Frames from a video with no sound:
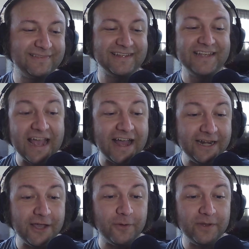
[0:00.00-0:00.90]
Yeah, I
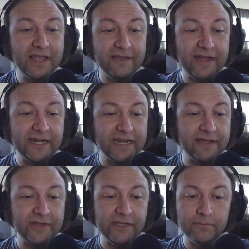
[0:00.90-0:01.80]
know. If I didn't
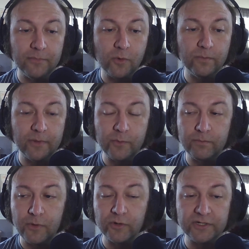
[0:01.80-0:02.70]
have any
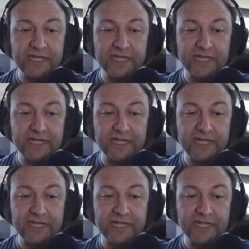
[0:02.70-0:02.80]
morals,